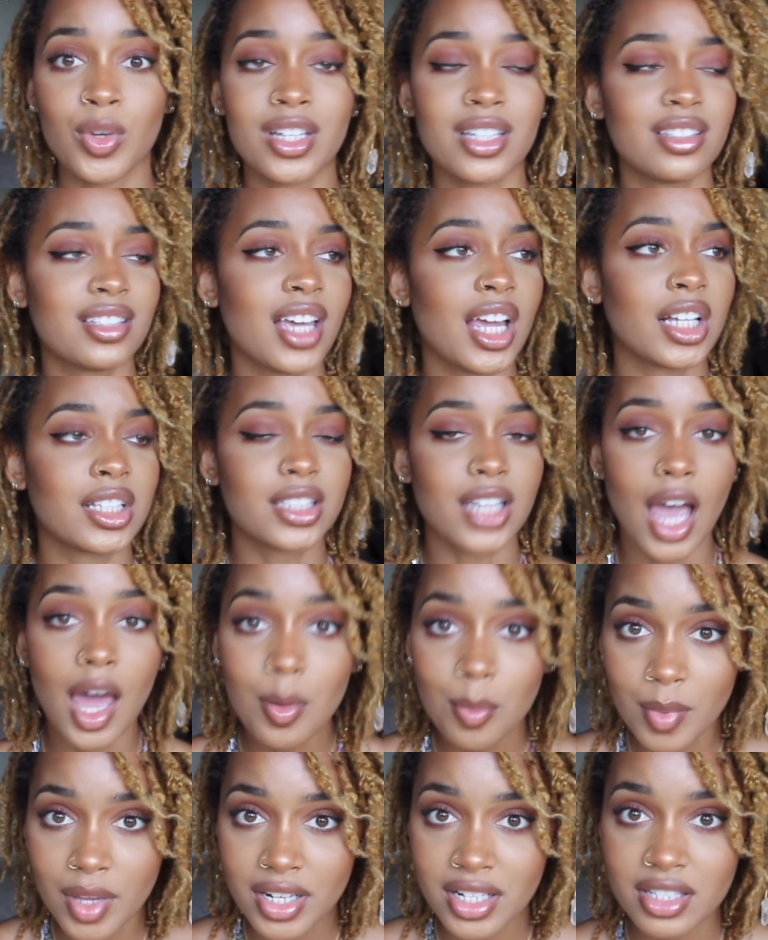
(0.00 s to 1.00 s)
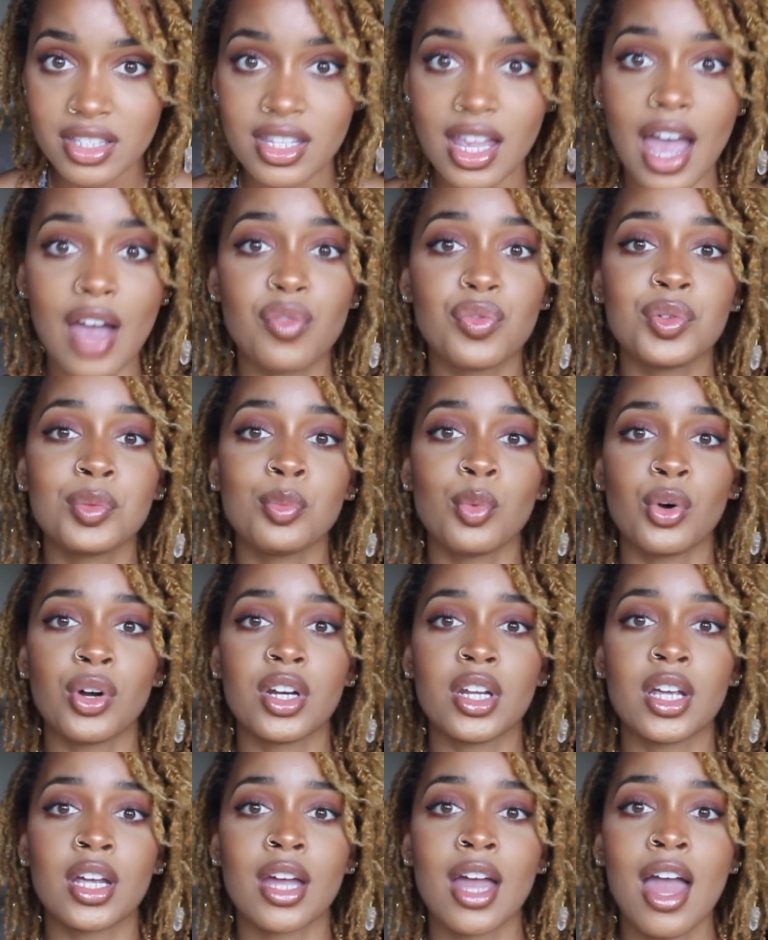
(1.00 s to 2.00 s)
We can take 10 minutes every
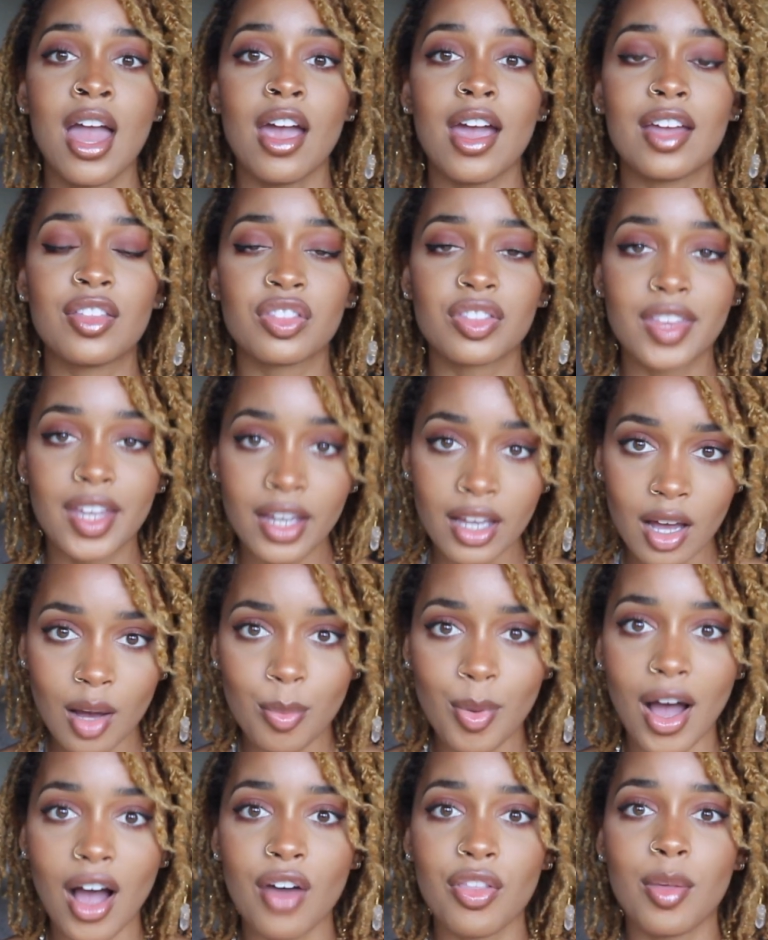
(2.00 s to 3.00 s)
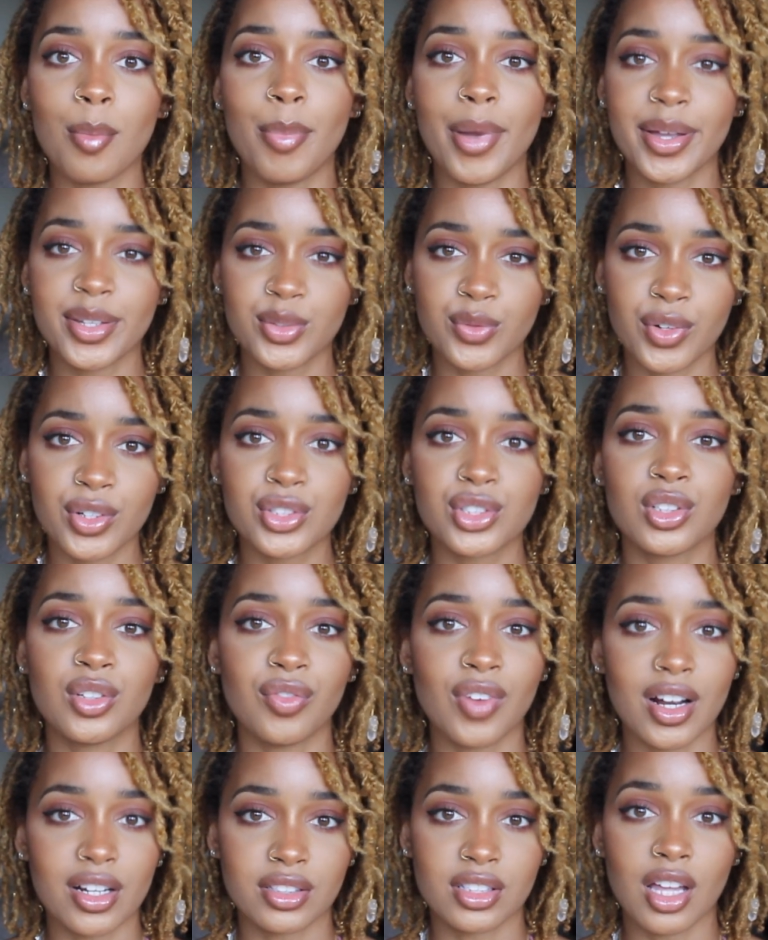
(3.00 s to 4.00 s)
morning and think about the best version
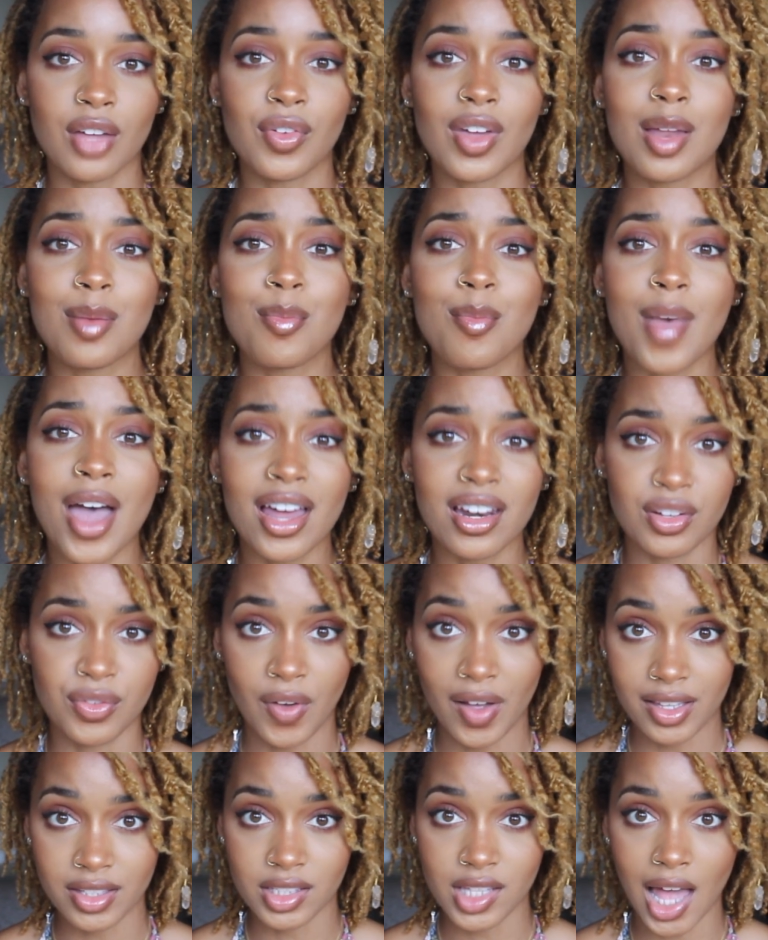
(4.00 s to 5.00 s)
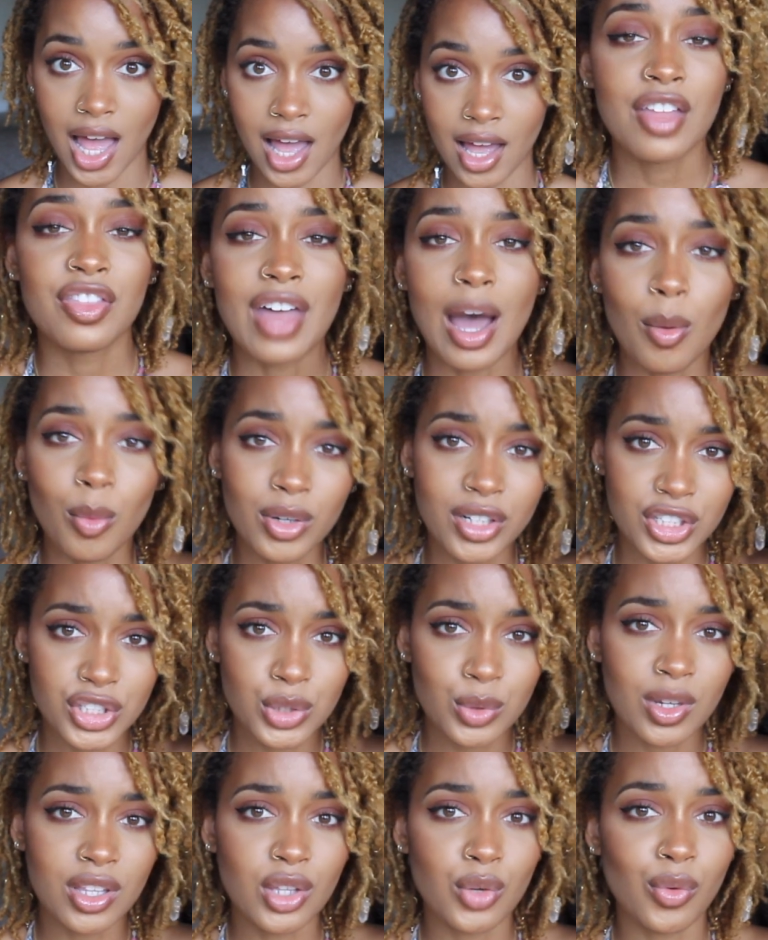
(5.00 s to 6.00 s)
of ourselves and manifest that. That will
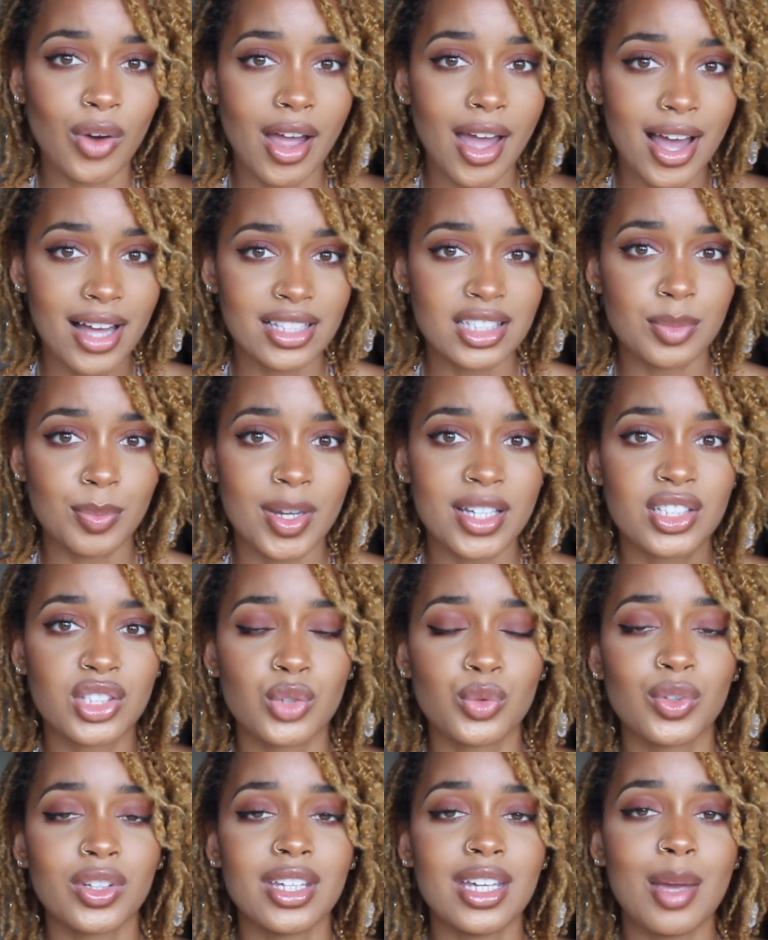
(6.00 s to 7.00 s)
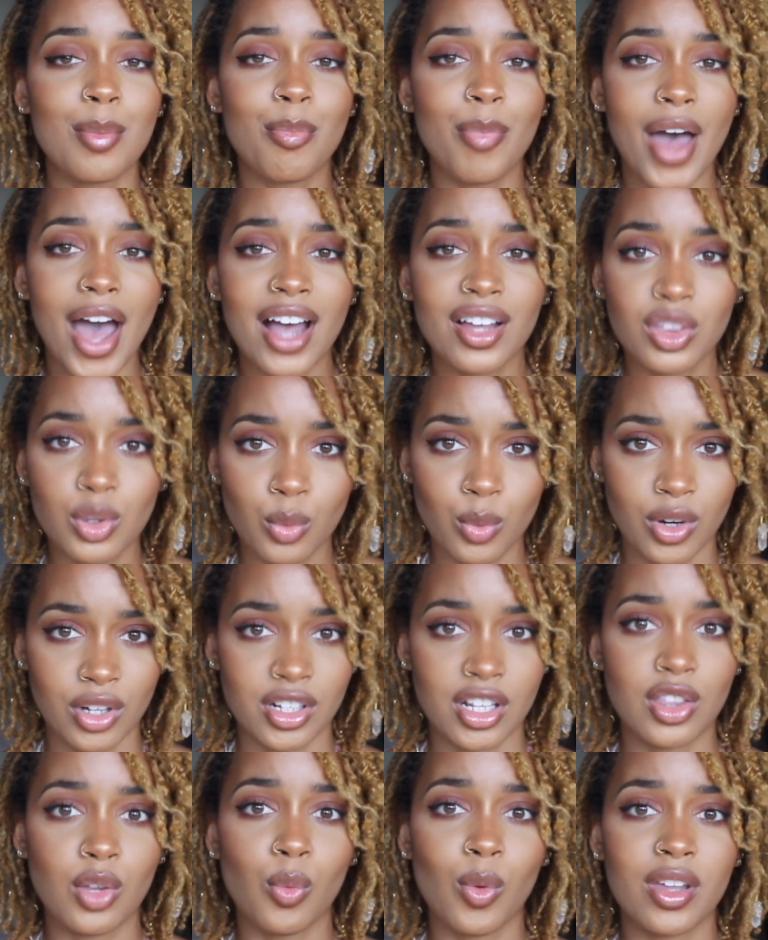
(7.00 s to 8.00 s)
get you in the right headspace to really impact the
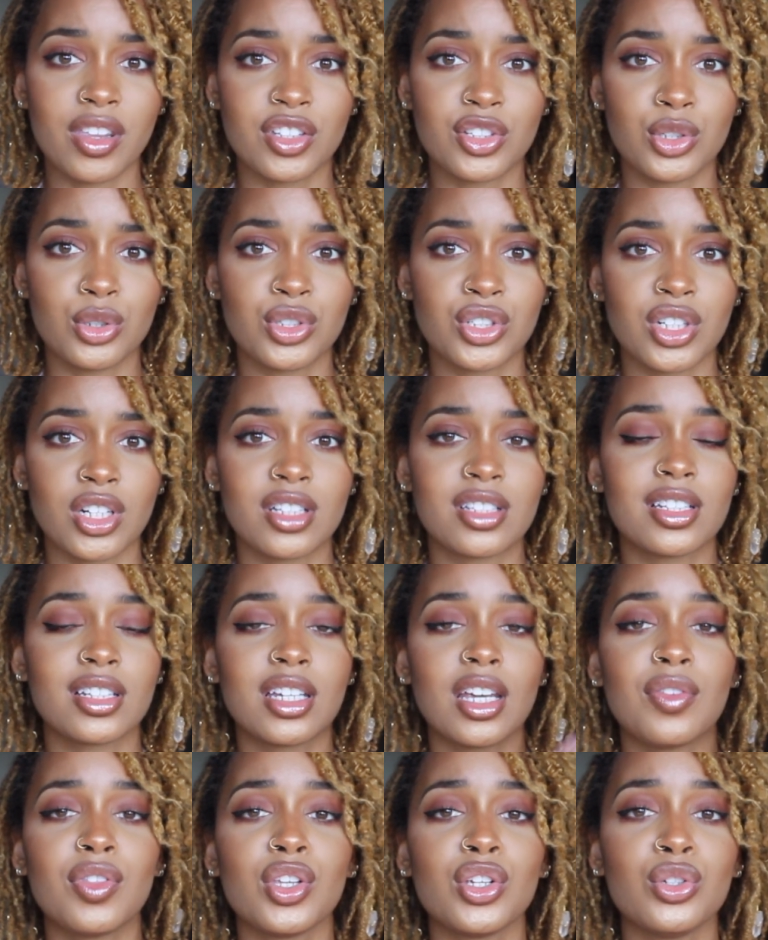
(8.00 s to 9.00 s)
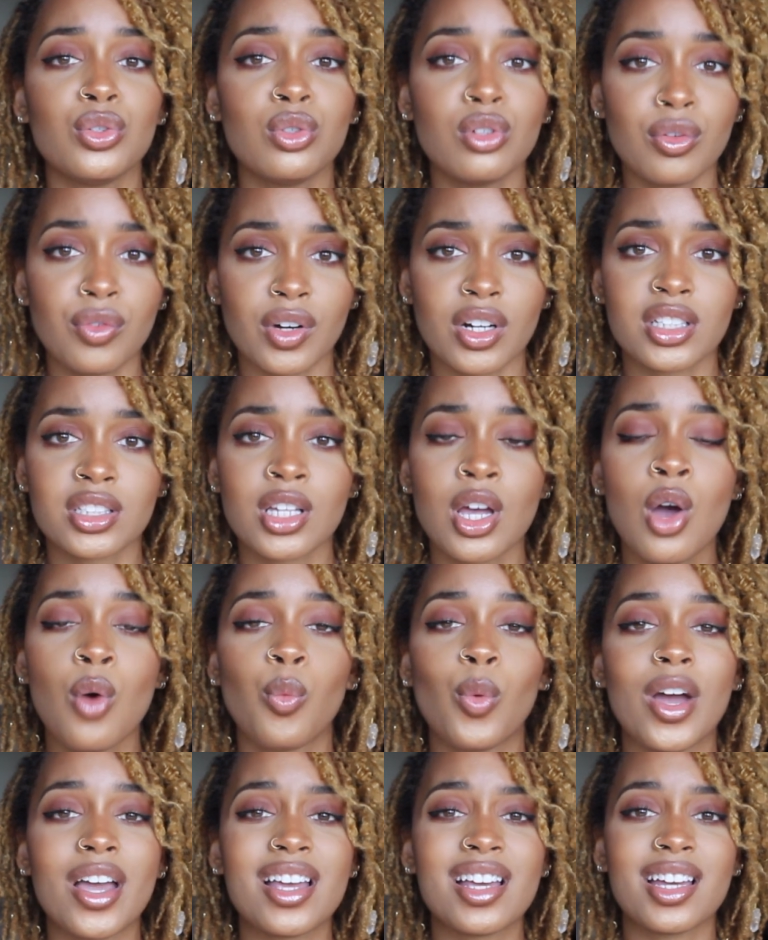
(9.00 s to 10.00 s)
world in the way that you should, to give the universe
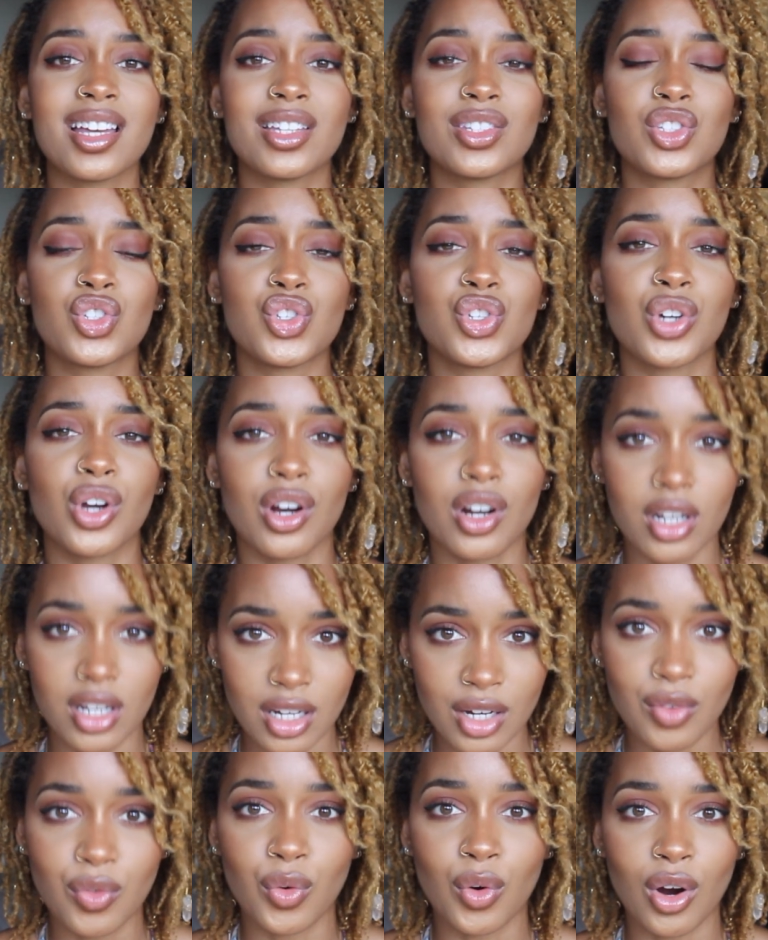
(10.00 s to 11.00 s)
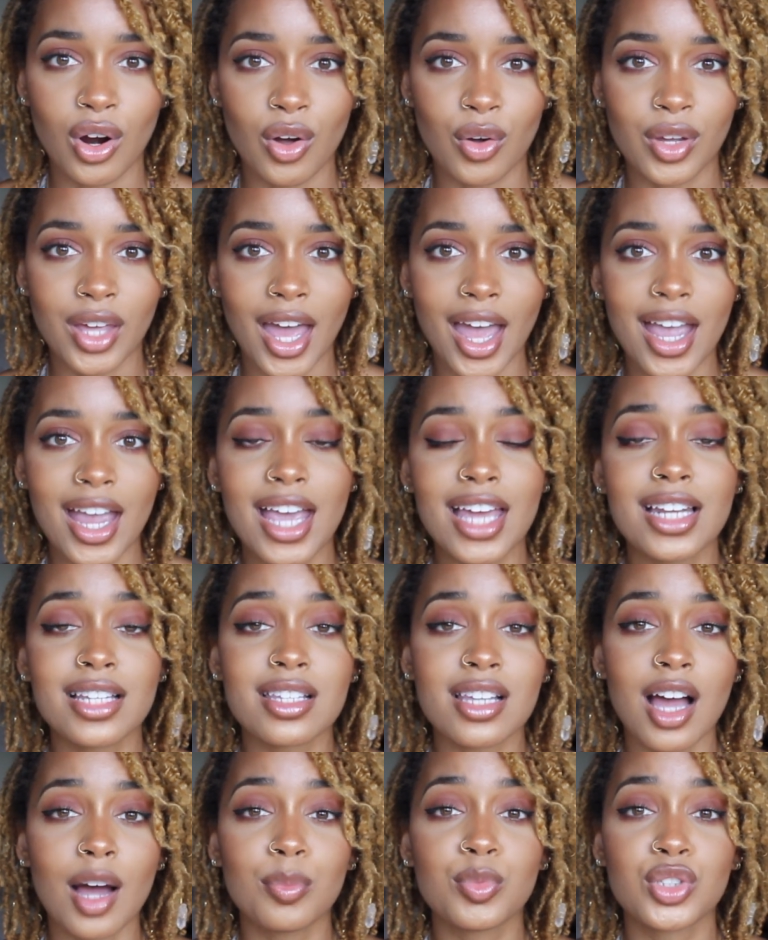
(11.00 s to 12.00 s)
what it is yearning for, okay? It
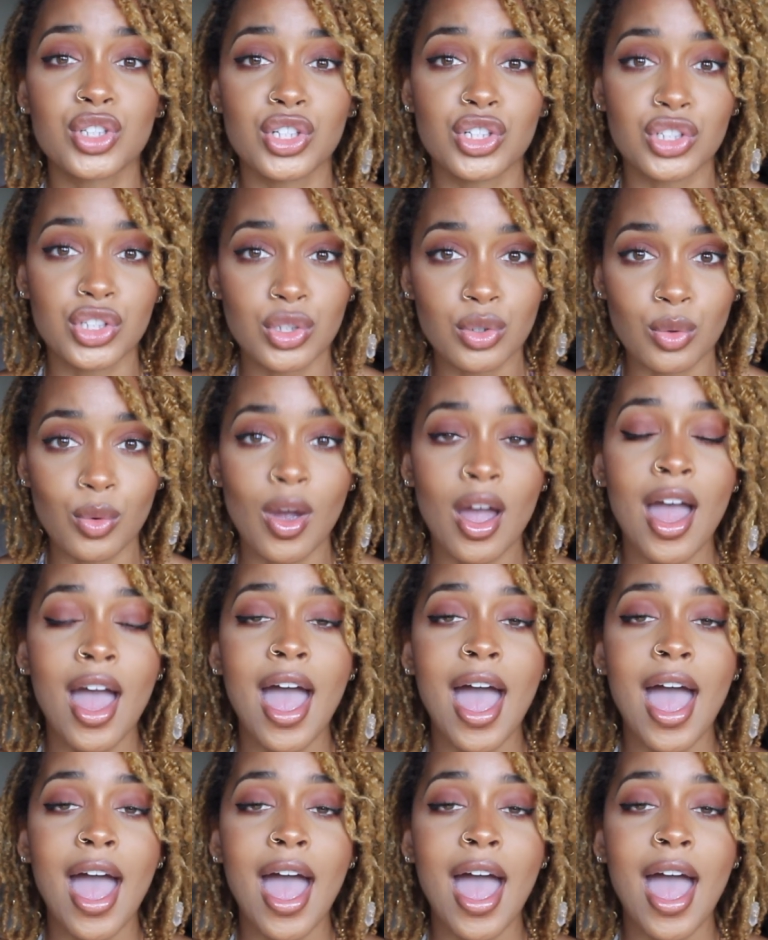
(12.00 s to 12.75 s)
is up to you.